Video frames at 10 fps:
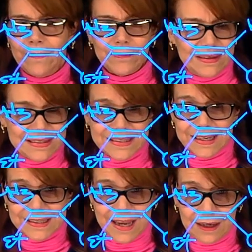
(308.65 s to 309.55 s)
This is
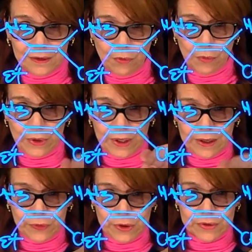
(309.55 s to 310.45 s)
exactly what we
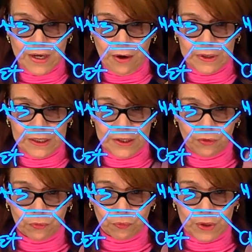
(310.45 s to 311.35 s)
have here. Now I need
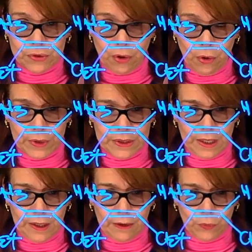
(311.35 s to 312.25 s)
to redraw it,
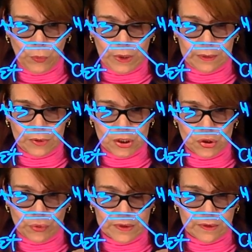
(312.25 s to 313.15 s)
and what I'm going to
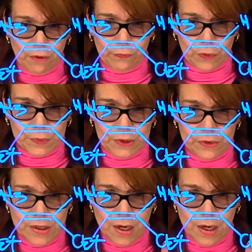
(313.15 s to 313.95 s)
do is go from here